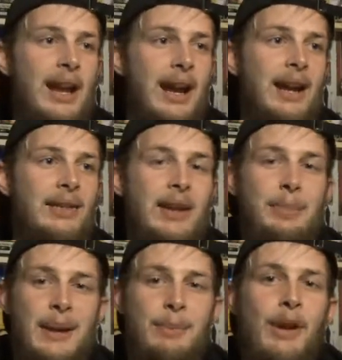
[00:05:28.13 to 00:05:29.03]
And the
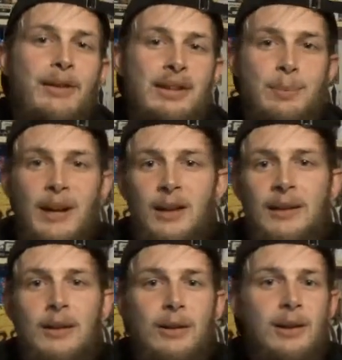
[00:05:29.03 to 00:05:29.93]
people on this bill
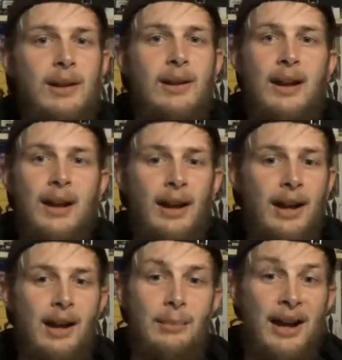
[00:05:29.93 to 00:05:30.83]
included
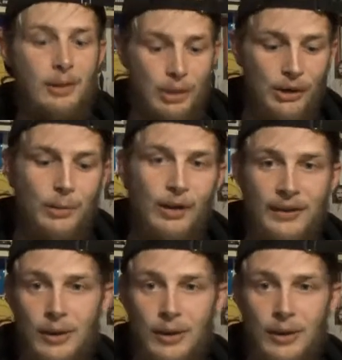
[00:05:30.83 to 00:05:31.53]
Michael Martin Murphey,